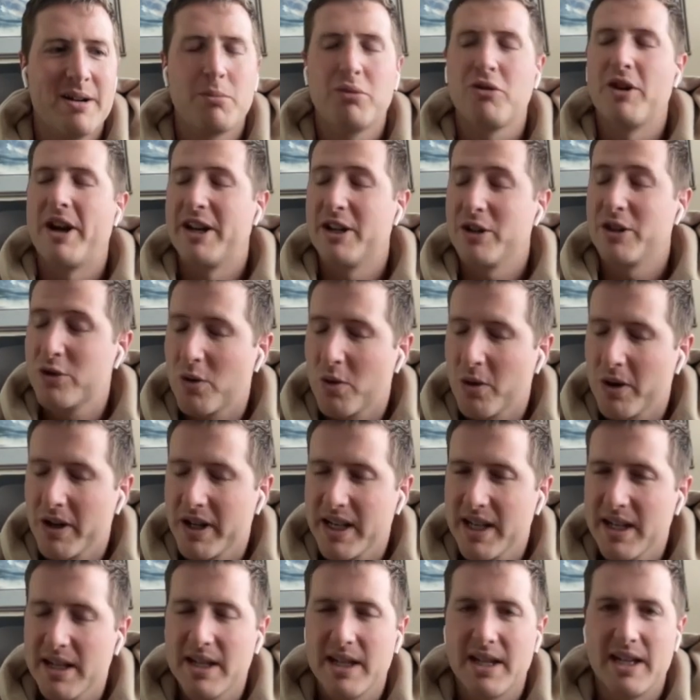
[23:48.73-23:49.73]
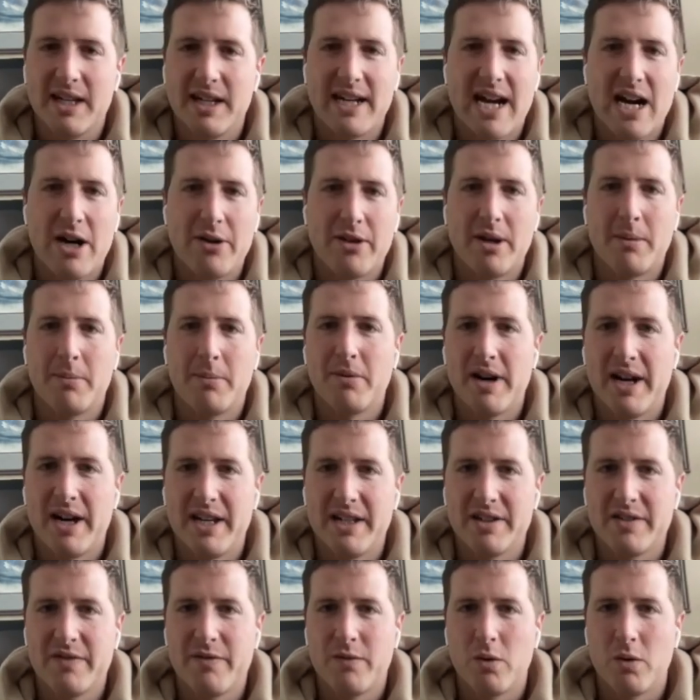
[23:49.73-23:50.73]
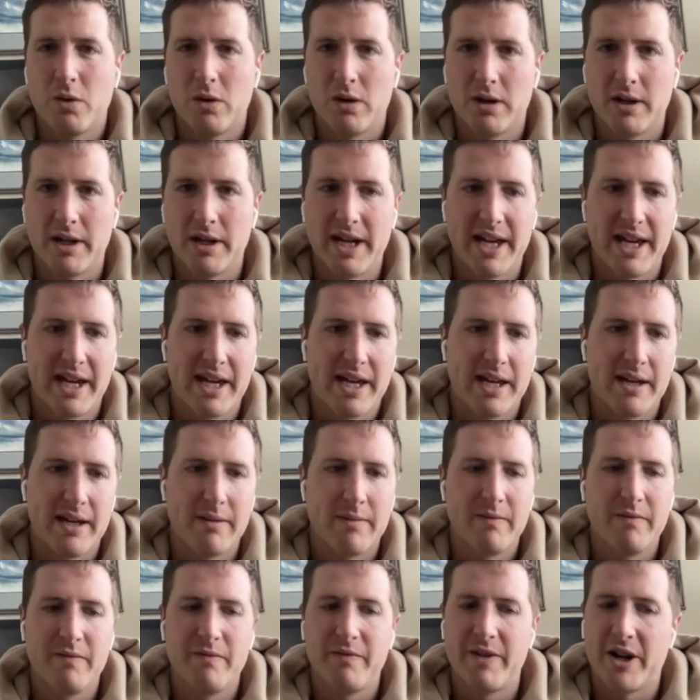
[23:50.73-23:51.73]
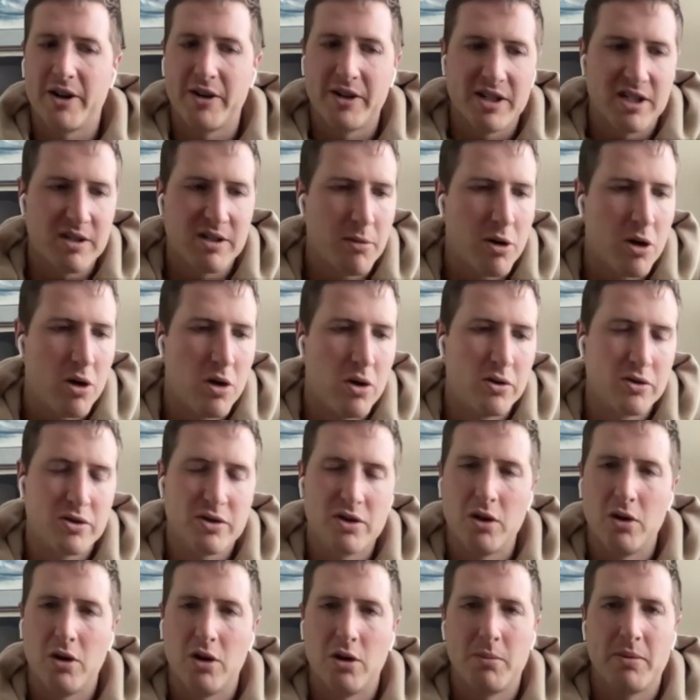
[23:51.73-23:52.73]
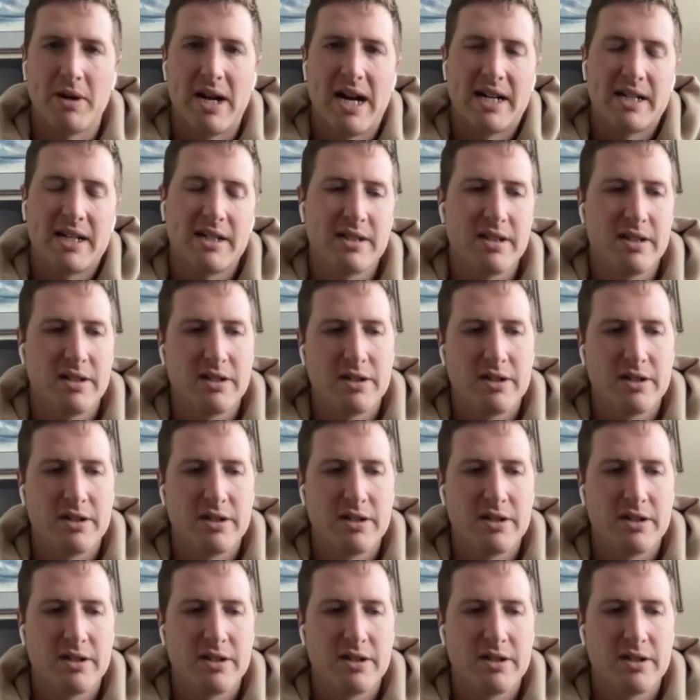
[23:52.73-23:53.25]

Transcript: predatory in how they price for a very small solo practice.